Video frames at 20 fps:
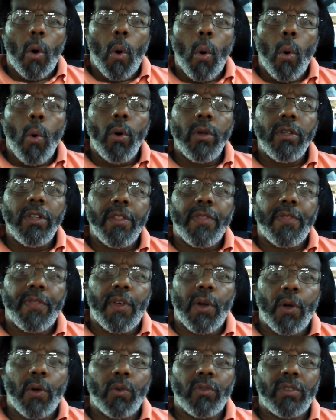On the
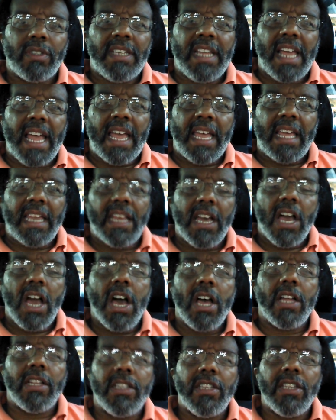third day,
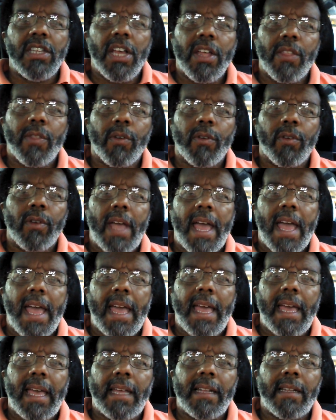another
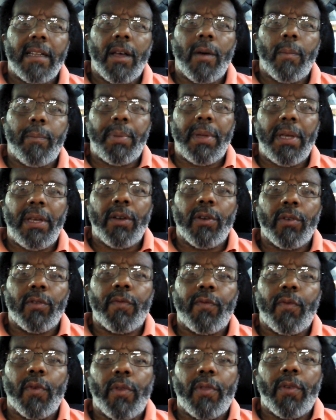ad appeared
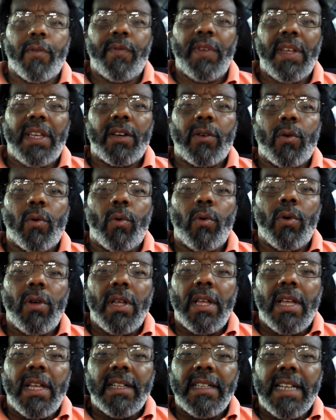for the vehicle.
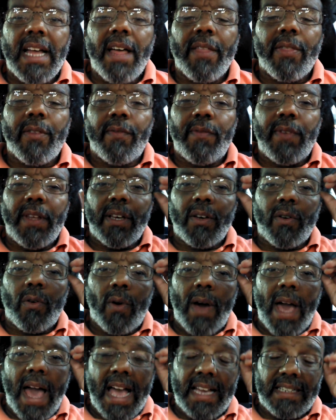Now the
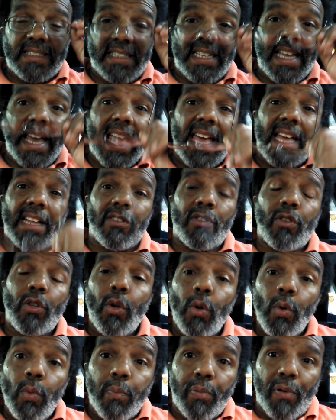vehicle actually had
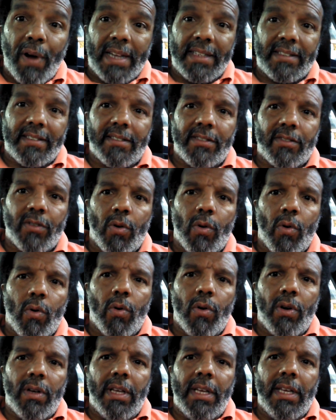two prices
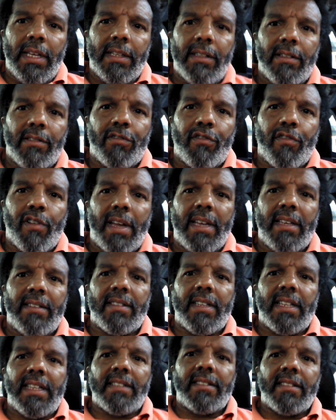in
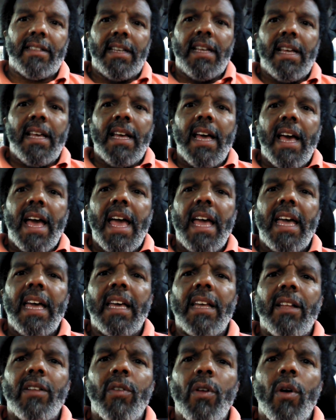Craigslist,
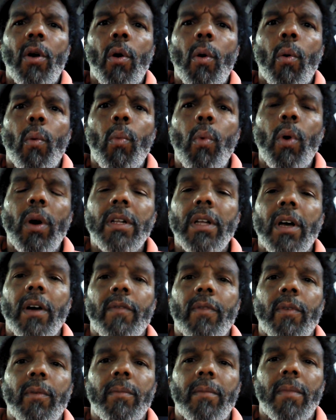and one
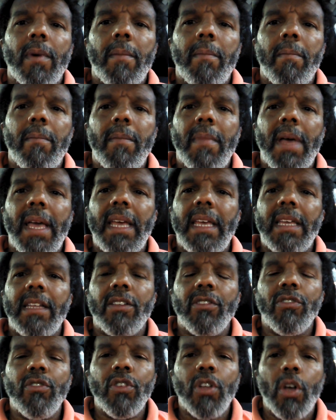of them made
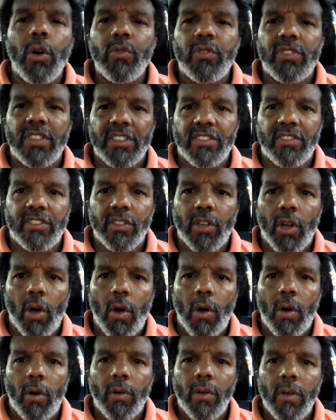no sense at
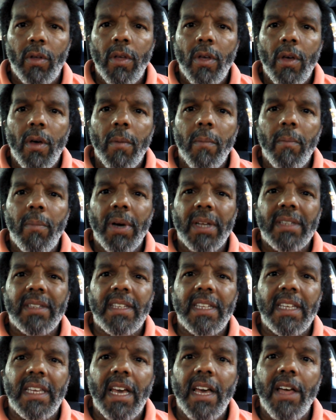all, but
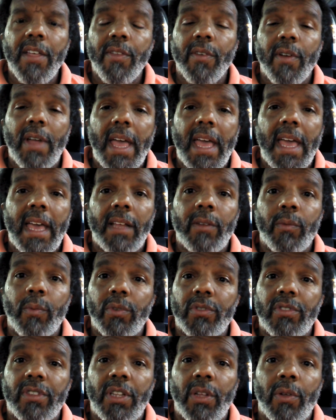the other ad
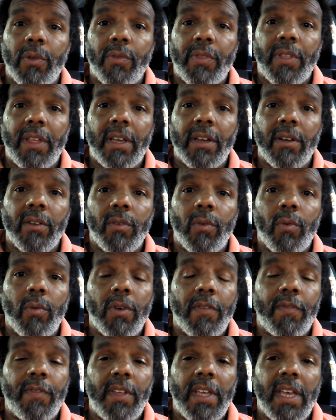was still there
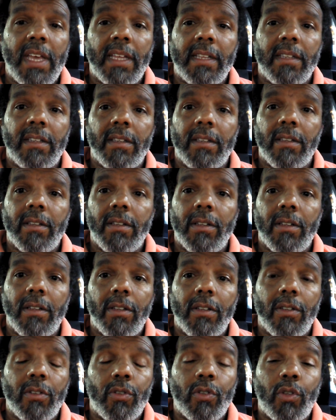with yet
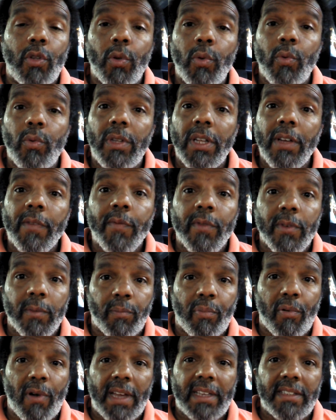two
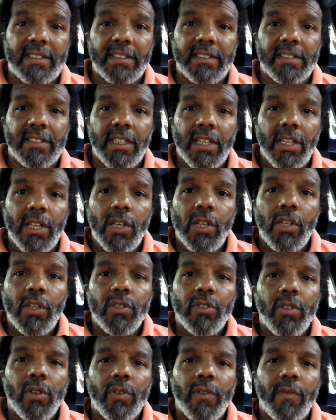different prices.
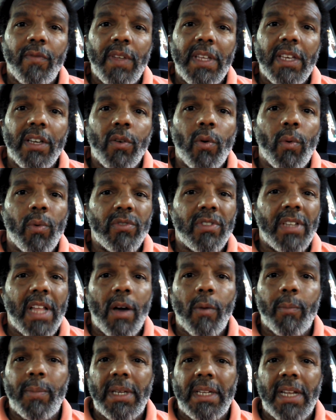So the vehicle is
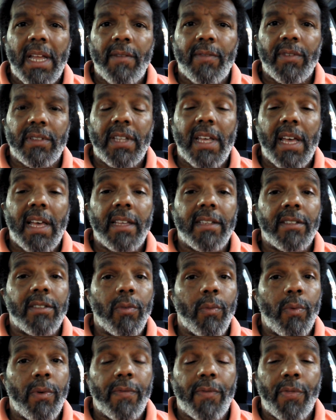now being advertised
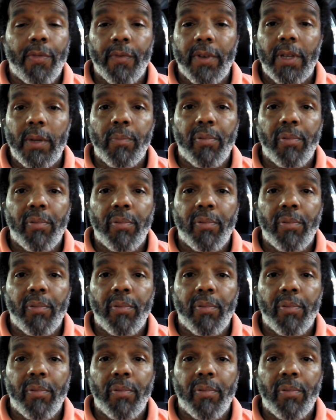with three